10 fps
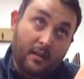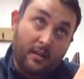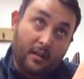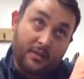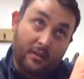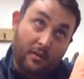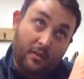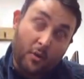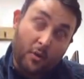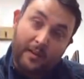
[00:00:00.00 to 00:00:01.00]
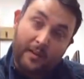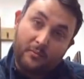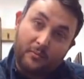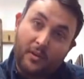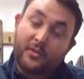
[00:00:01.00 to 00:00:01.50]
uh, so I'll copy
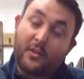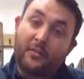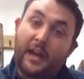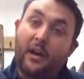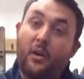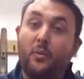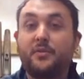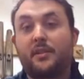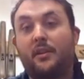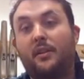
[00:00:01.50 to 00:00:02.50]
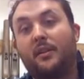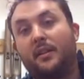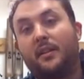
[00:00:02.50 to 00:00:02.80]
what's on that old stock.